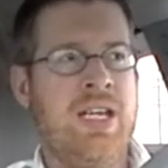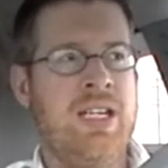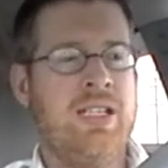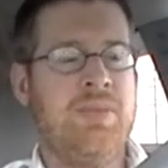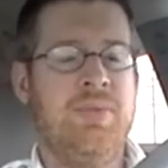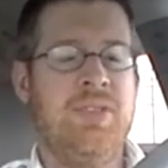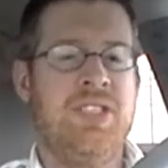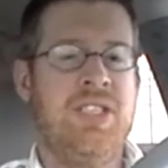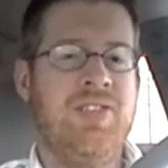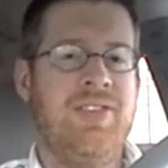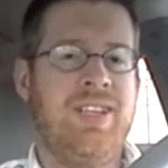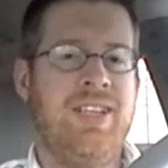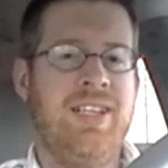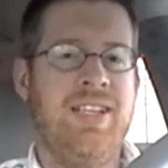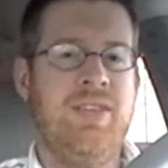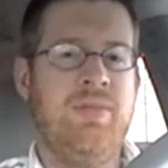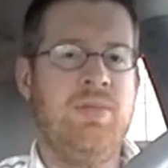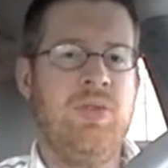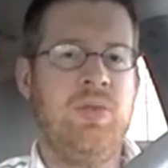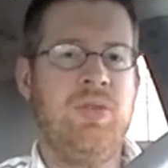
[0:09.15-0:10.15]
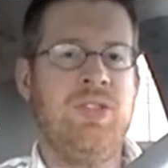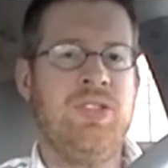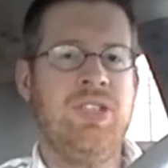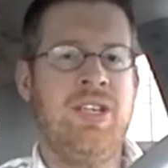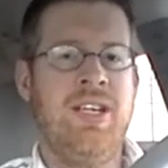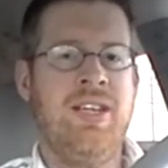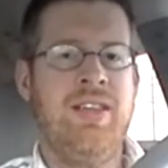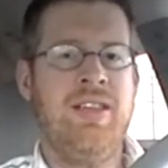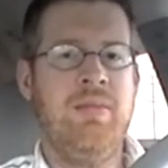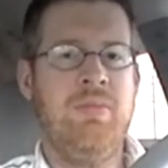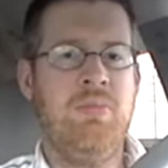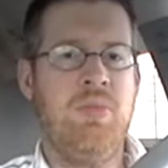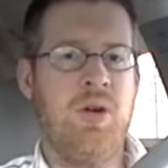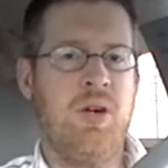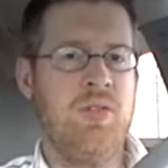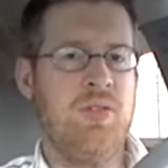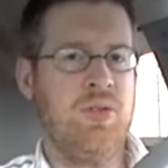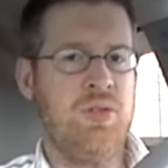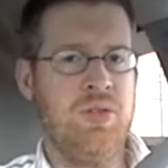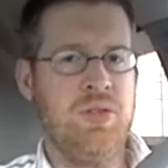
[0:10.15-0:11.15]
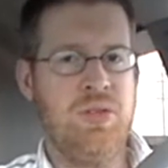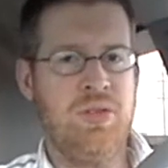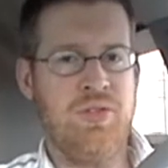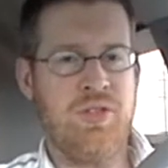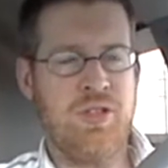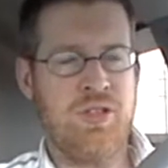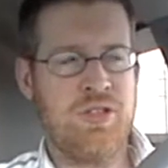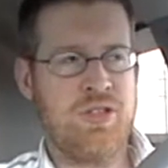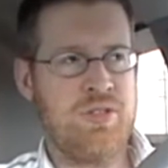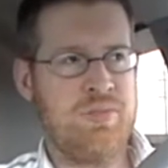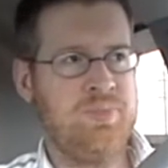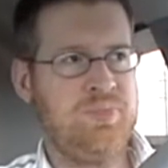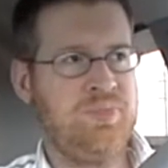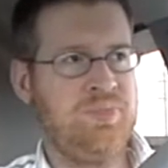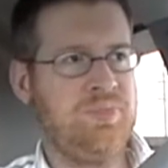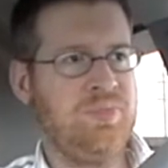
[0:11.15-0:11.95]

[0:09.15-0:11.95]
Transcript: specifically the mutants in the Marvel Universe,